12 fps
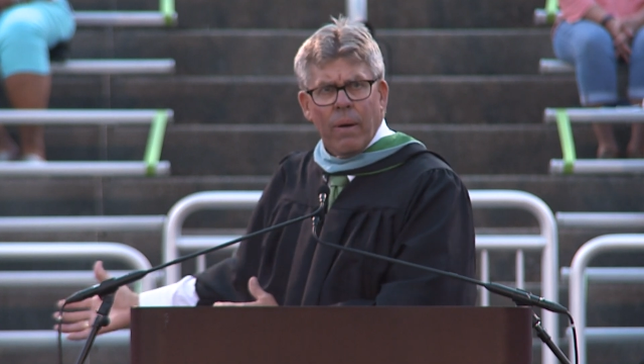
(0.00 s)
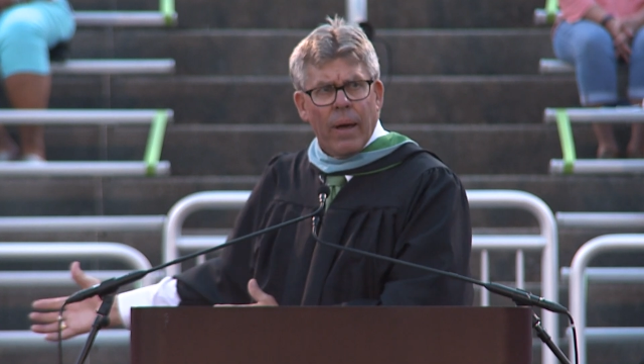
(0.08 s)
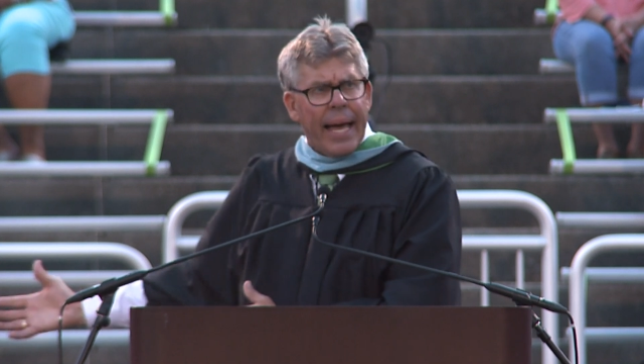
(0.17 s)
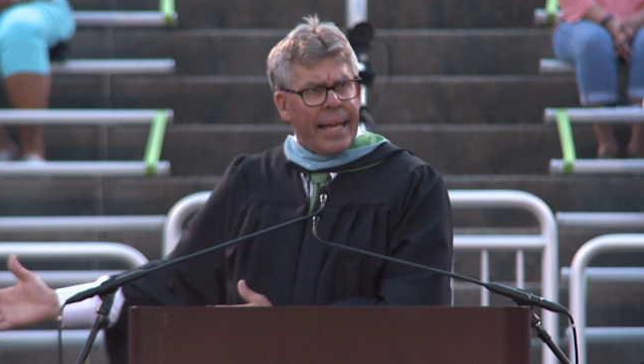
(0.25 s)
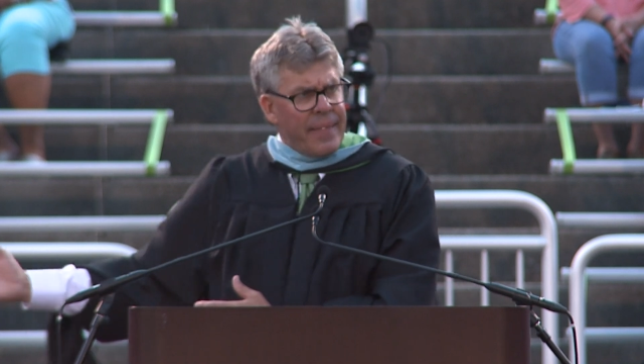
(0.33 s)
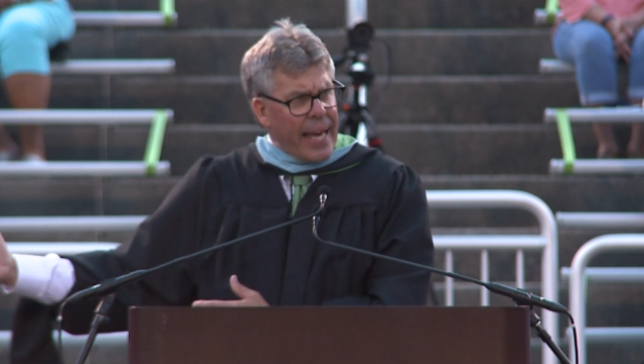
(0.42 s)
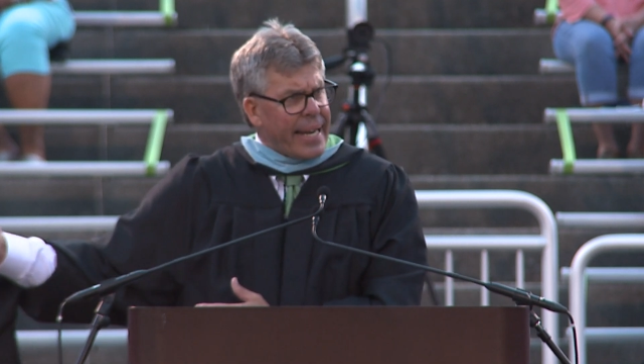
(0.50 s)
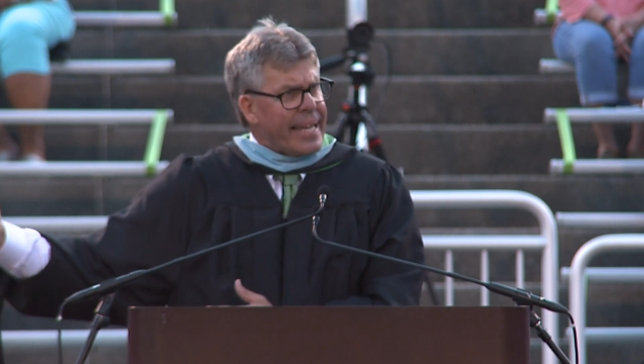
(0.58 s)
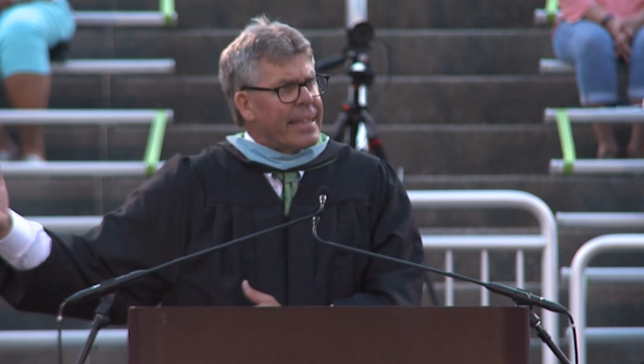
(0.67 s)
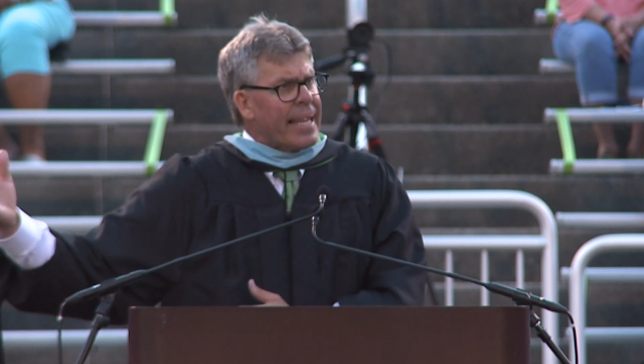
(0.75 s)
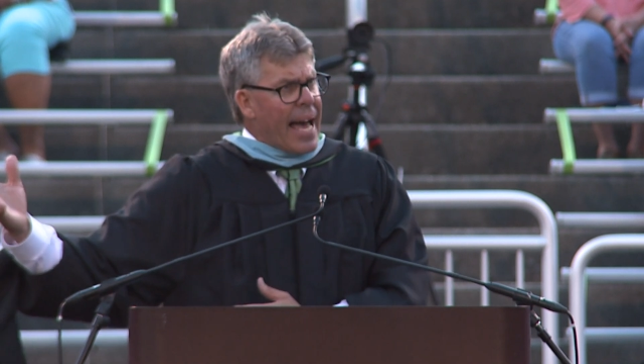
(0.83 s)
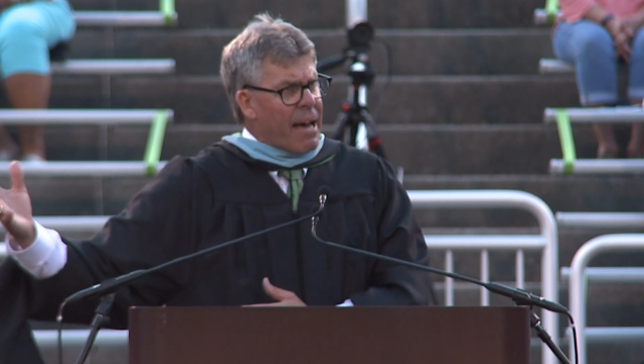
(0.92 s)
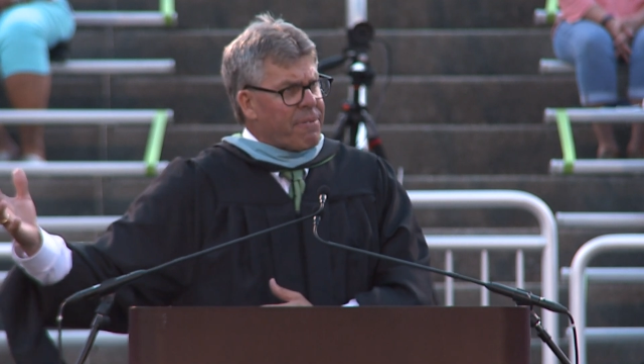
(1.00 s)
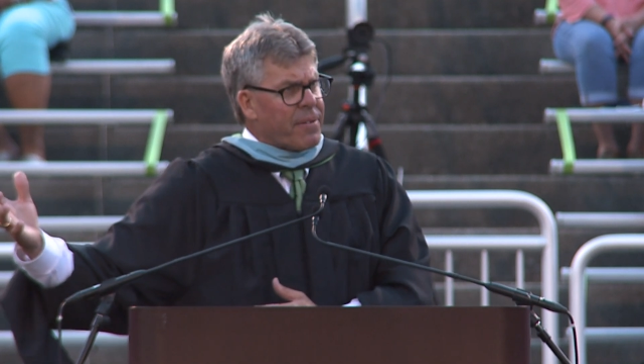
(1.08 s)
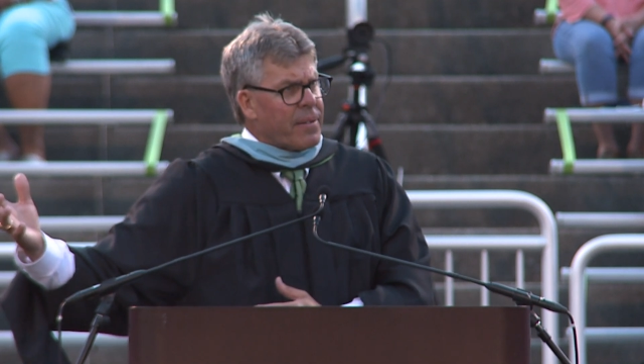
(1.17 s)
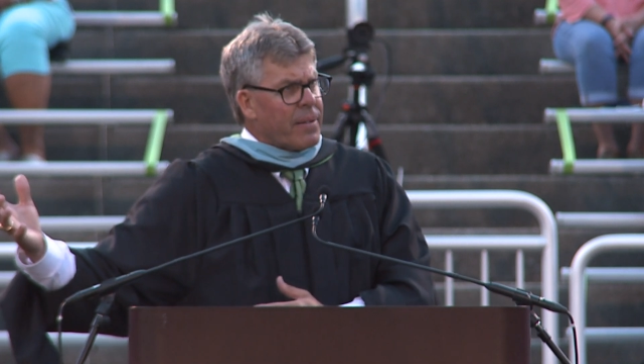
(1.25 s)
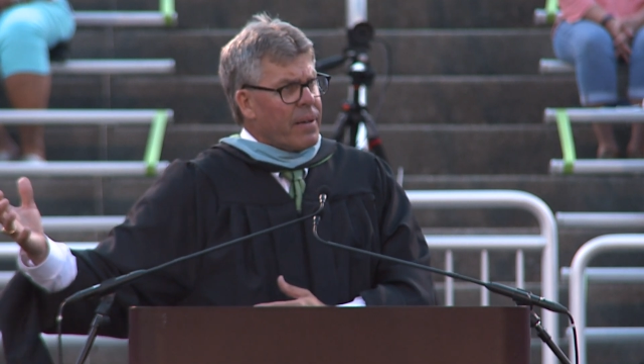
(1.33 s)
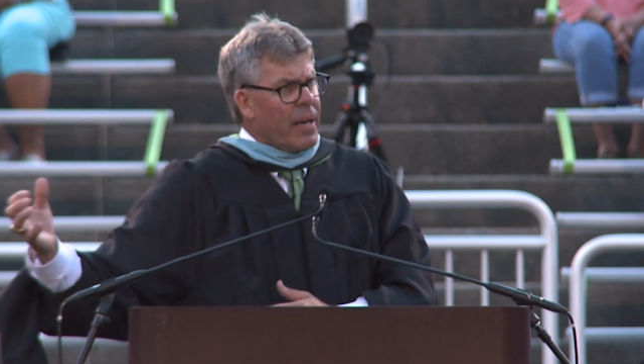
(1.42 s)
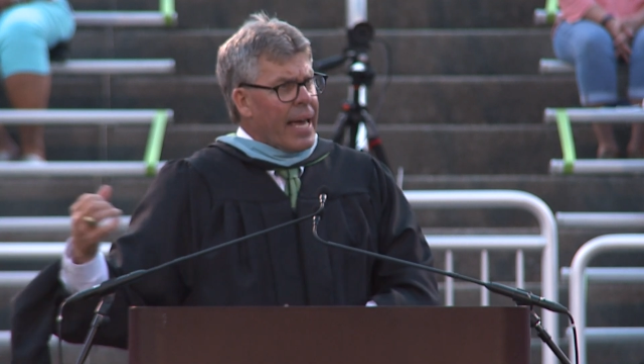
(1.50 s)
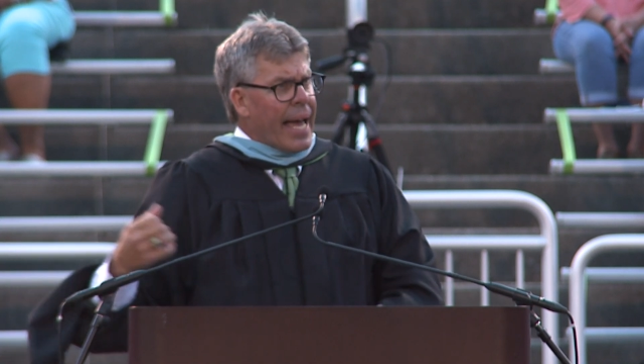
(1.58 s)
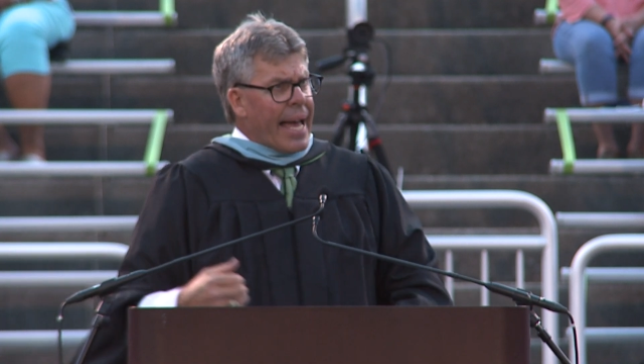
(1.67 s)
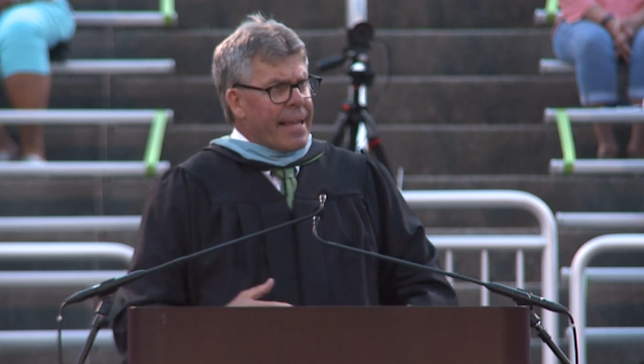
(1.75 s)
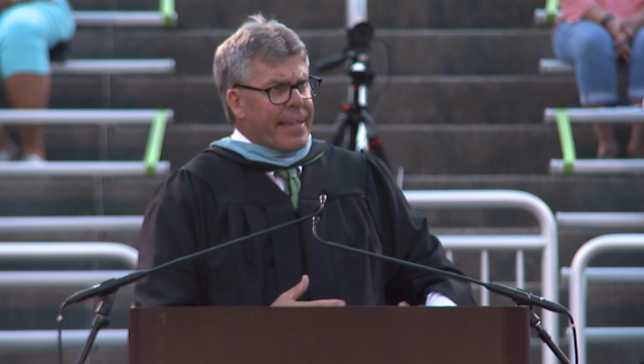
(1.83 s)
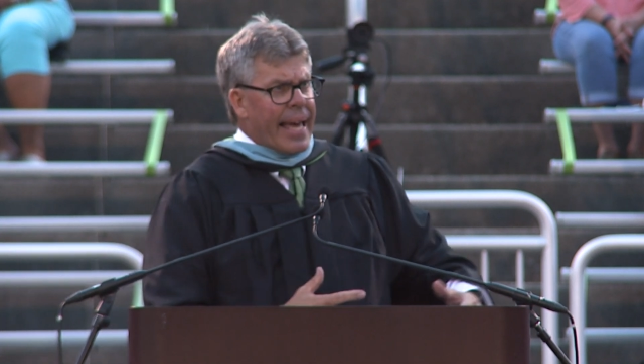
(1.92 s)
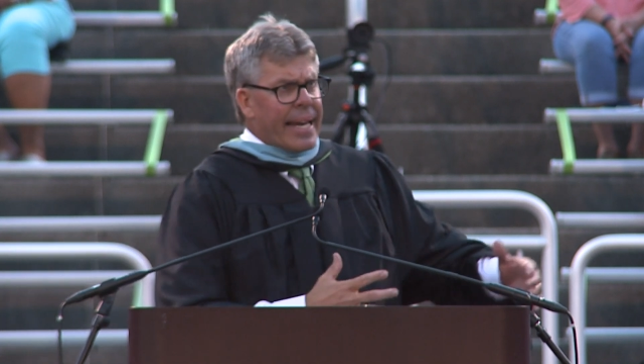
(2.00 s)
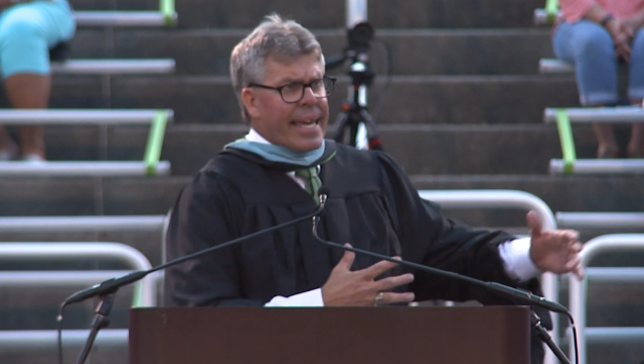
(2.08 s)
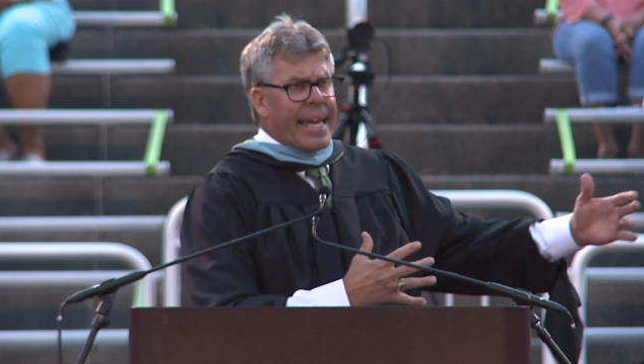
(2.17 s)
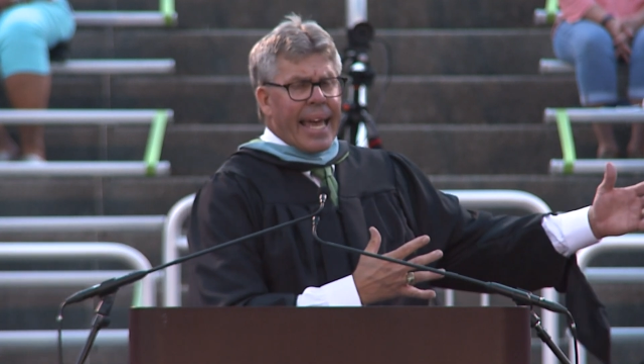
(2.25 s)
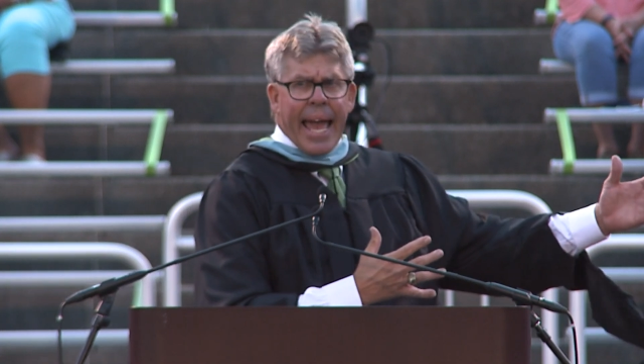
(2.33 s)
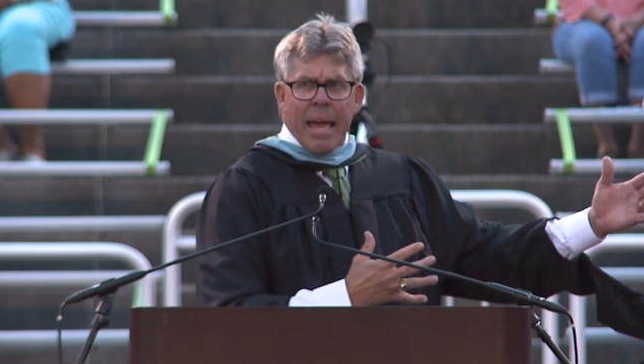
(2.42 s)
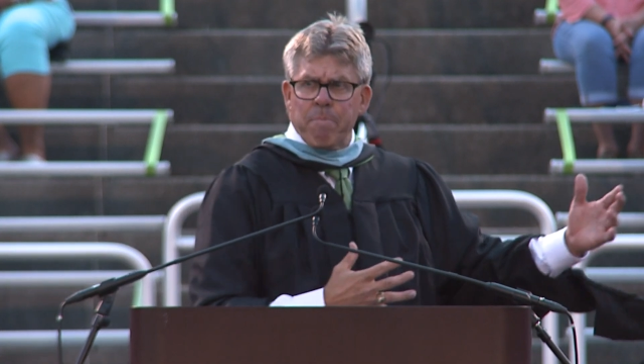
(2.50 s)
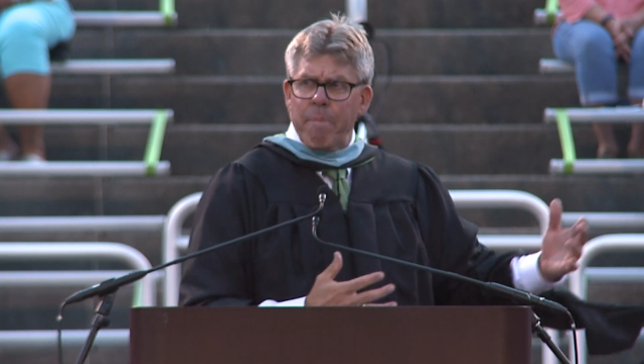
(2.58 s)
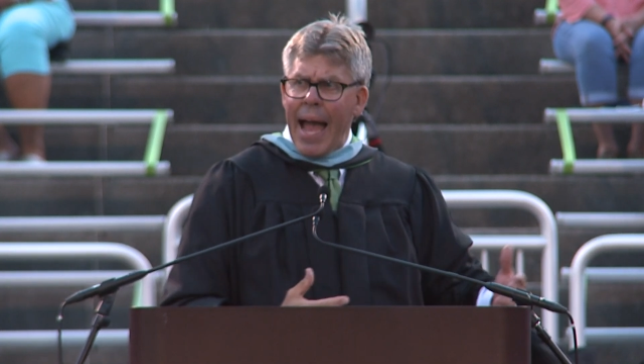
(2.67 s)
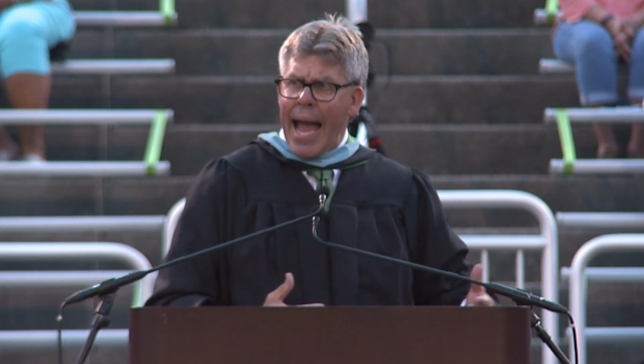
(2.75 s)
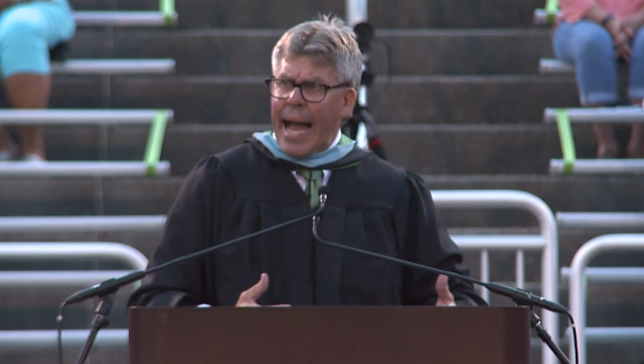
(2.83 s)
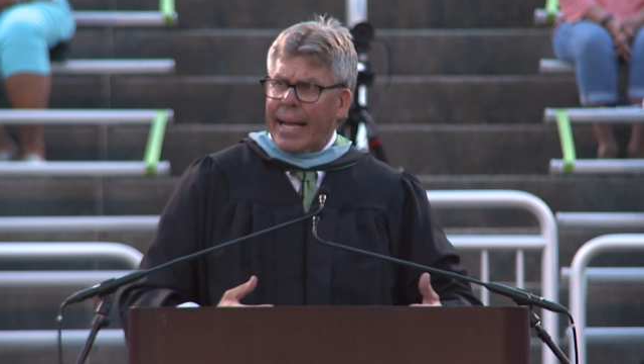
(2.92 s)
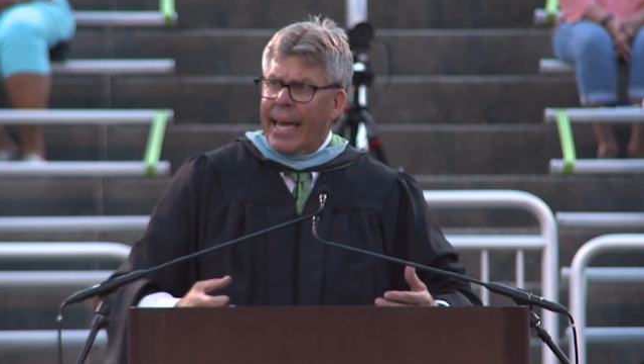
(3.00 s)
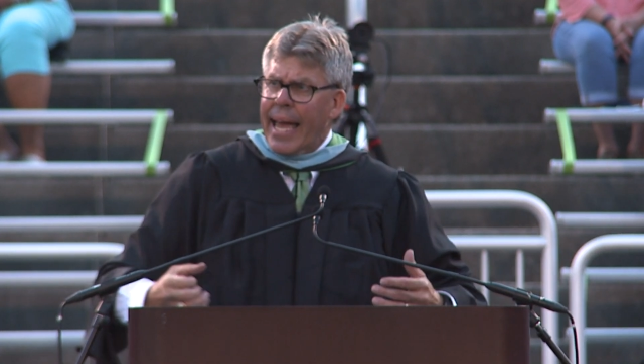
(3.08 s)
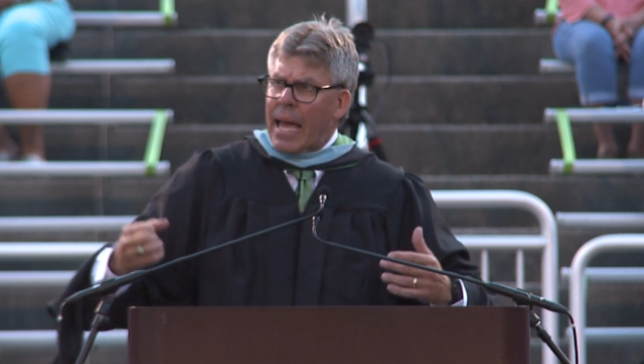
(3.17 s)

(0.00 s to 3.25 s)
And then he left. And then he came back.